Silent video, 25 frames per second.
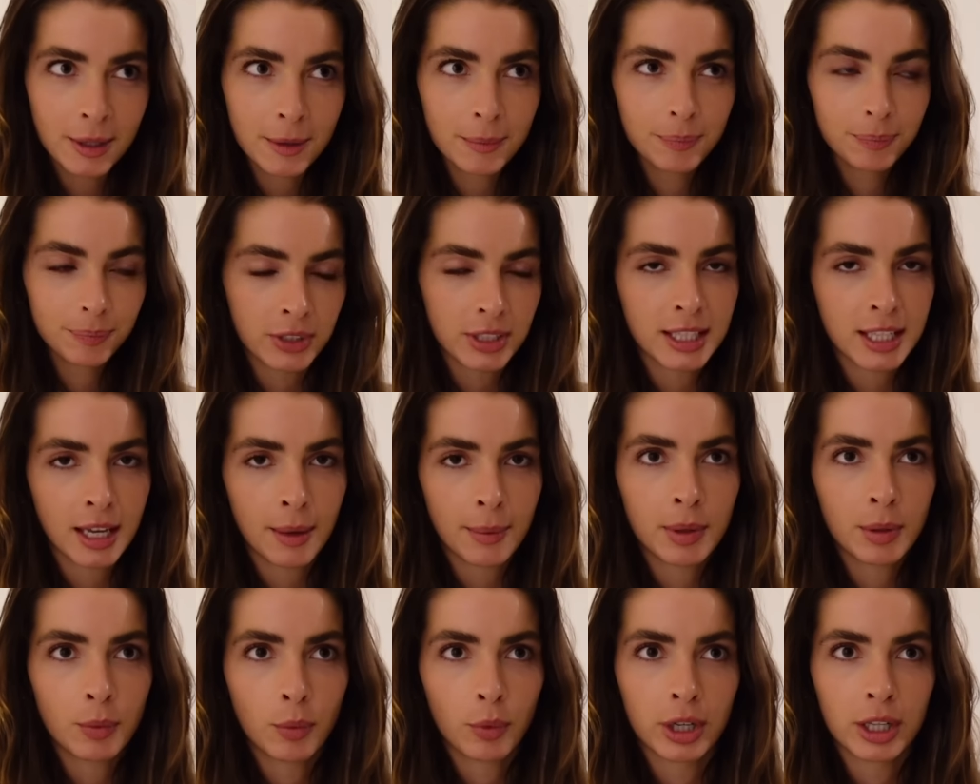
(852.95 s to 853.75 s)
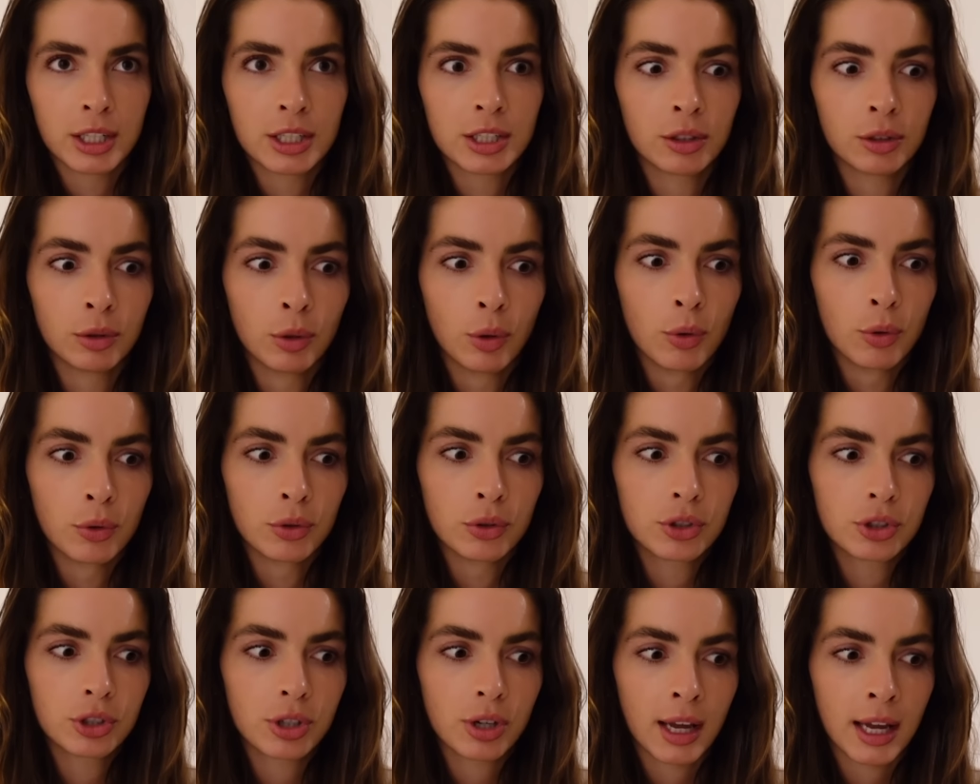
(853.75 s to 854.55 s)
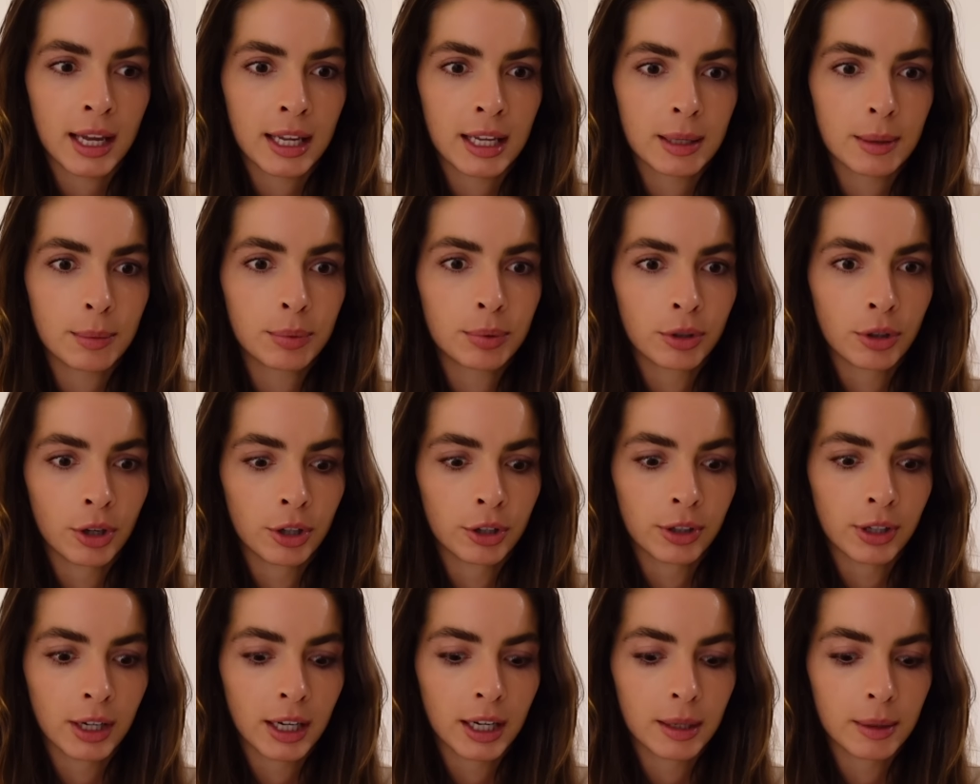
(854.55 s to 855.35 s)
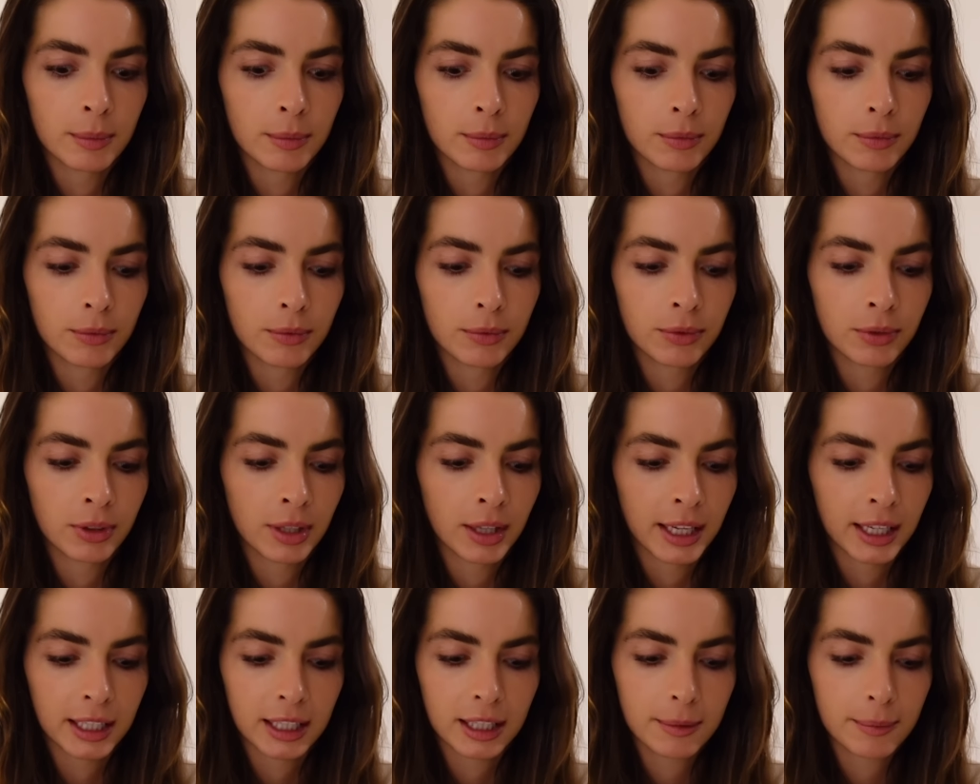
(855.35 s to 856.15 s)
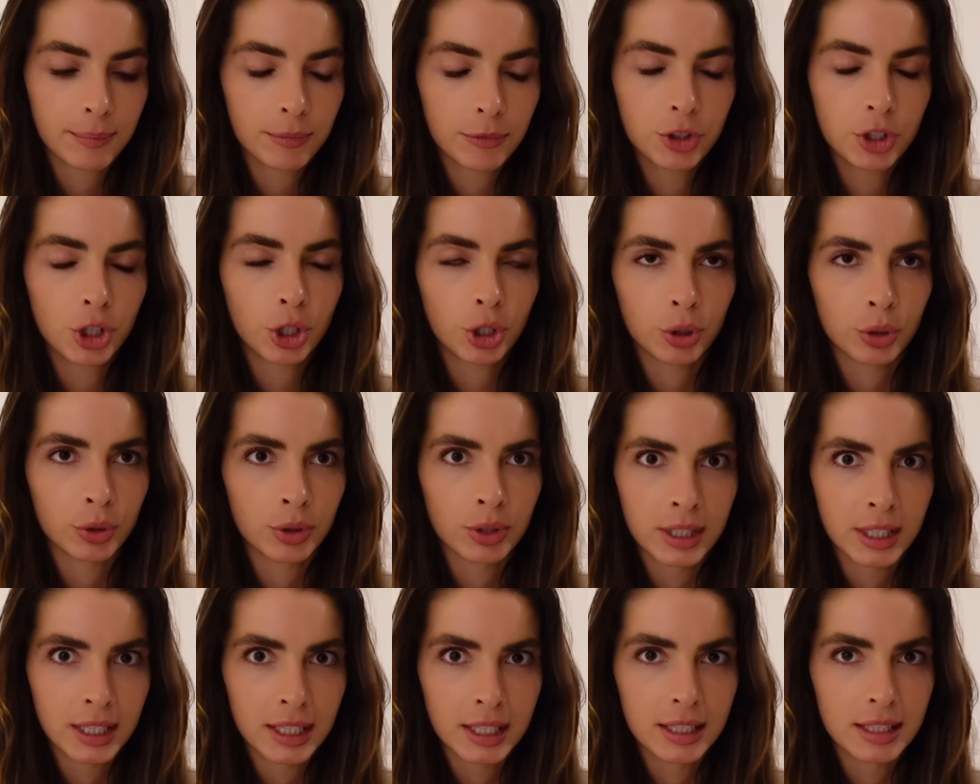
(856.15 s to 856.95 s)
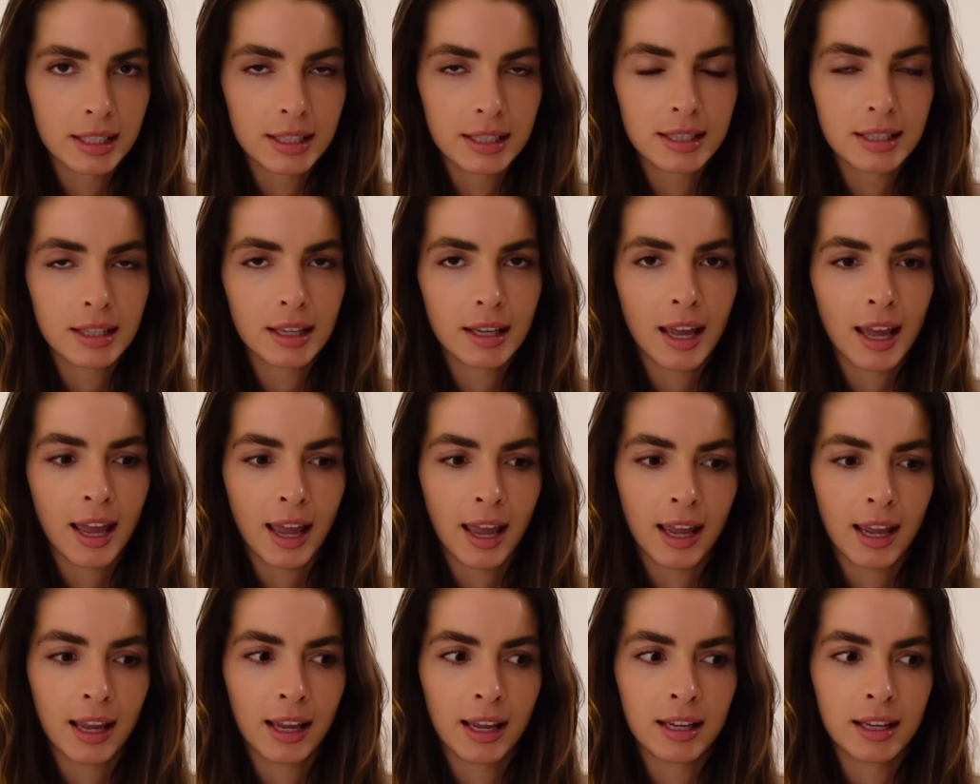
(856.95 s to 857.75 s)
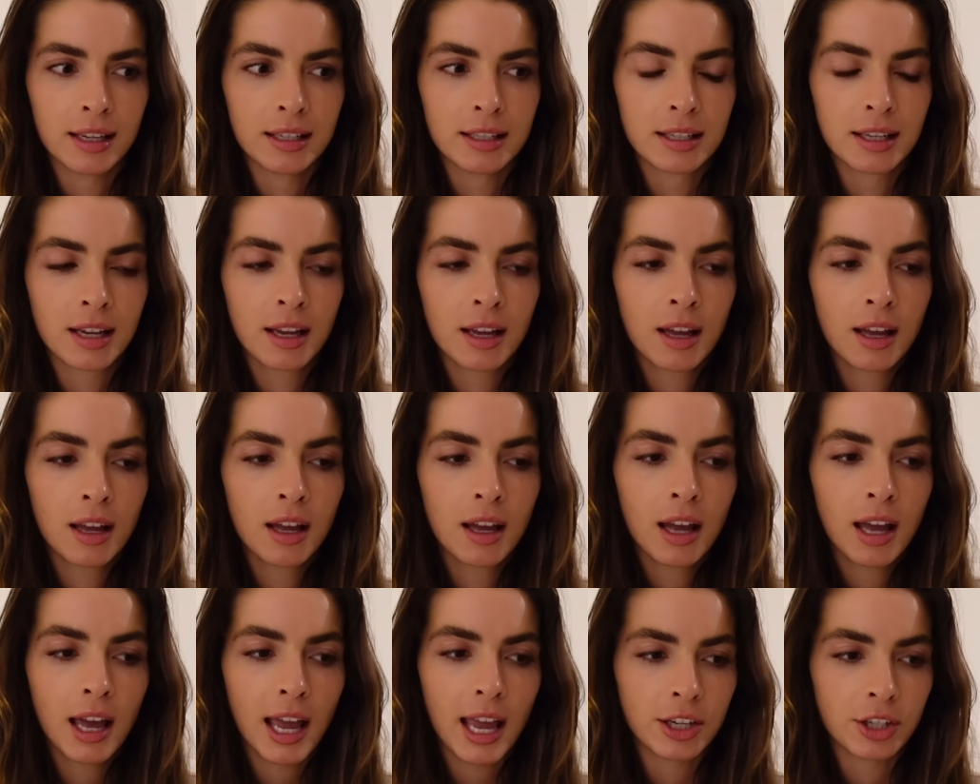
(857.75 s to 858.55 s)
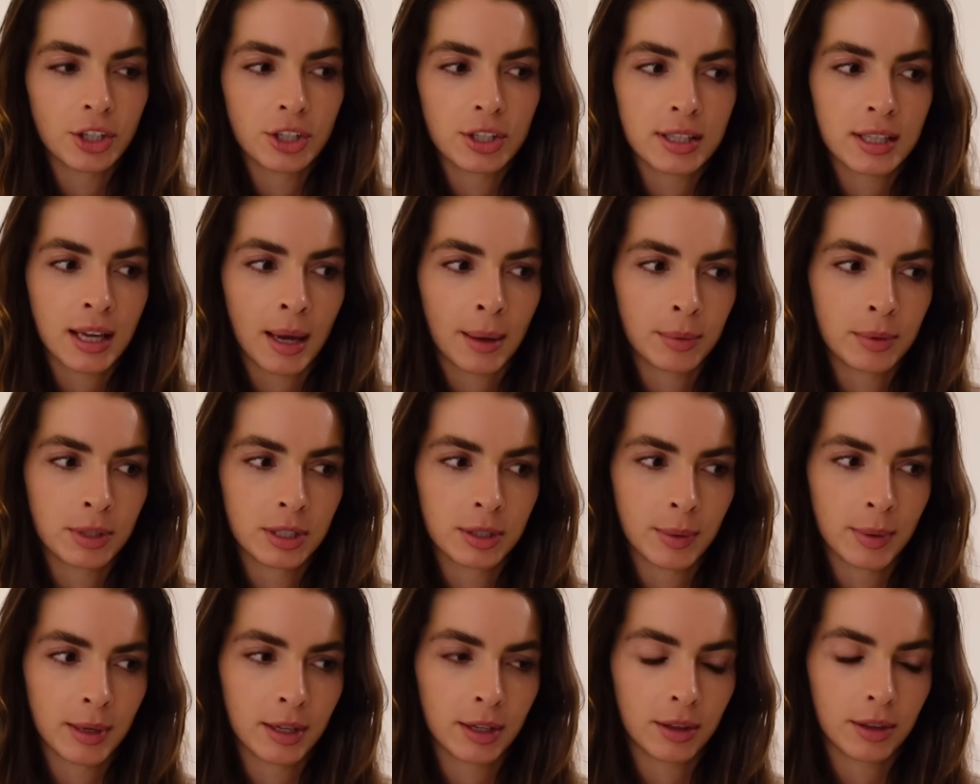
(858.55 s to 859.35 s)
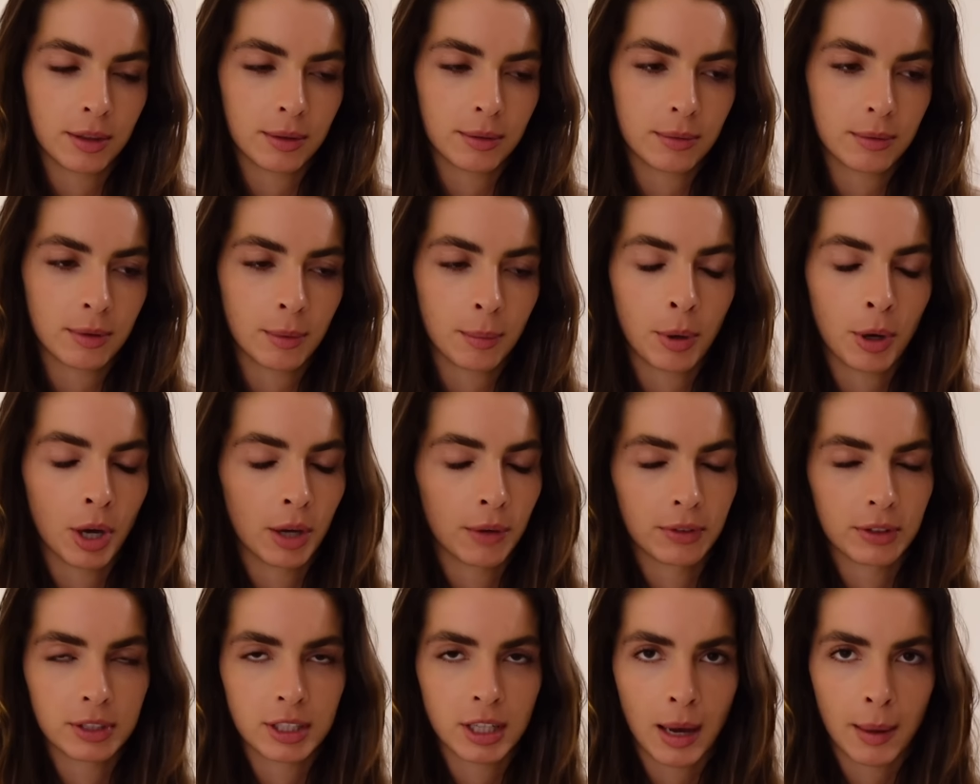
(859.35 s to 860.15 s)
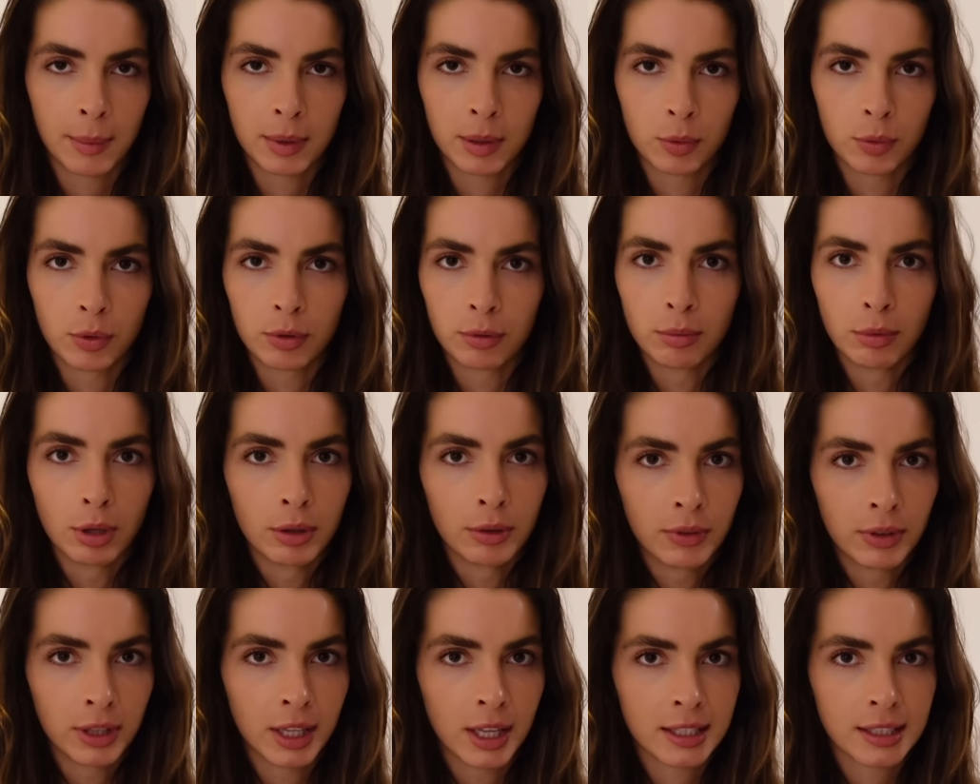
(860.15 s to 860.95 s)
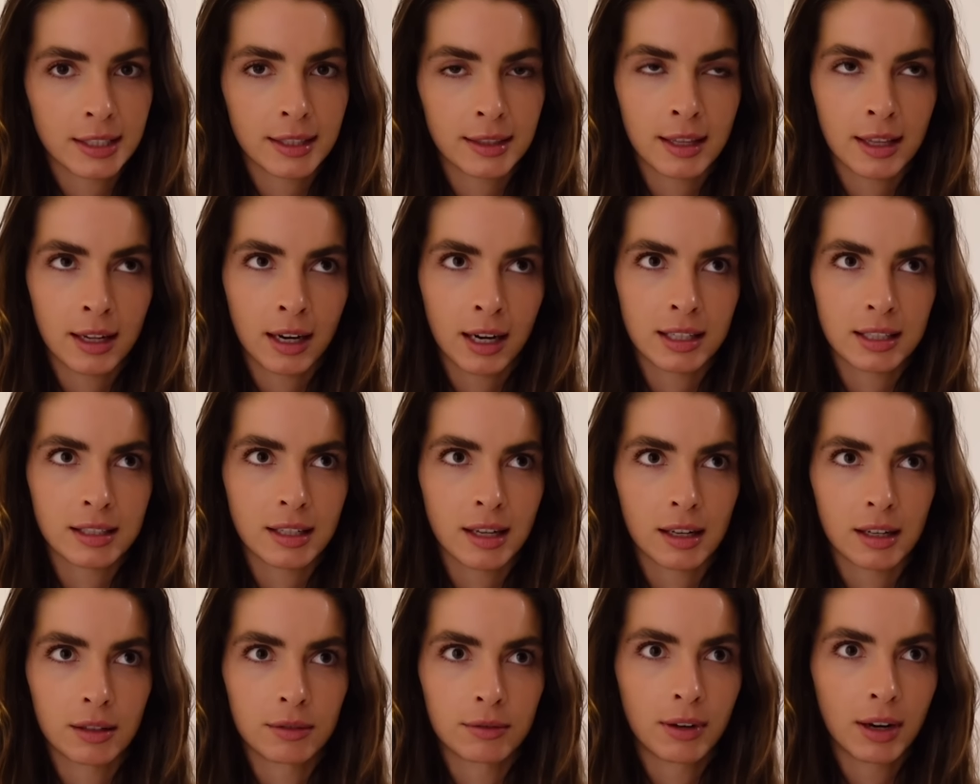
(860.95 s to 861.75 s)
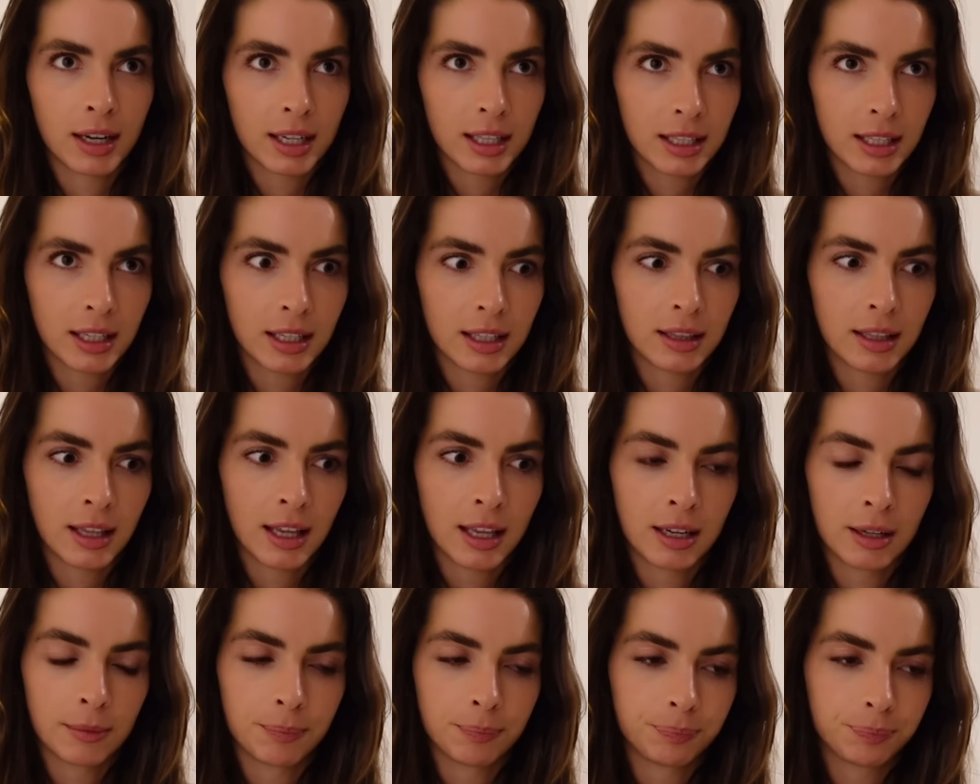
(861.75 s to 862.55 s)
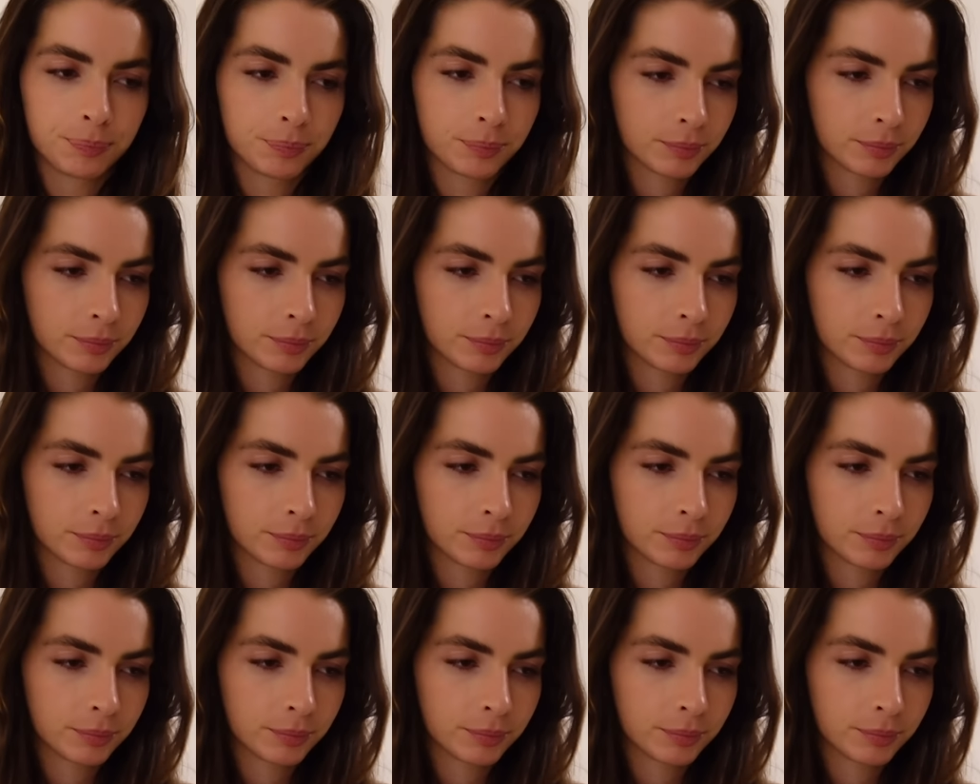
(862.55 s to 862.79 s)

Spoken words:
Obviously, I've been wanting to launch a program for like 2 years, and it just happened to be the perfect timing with Move With Us, and then I started running, and then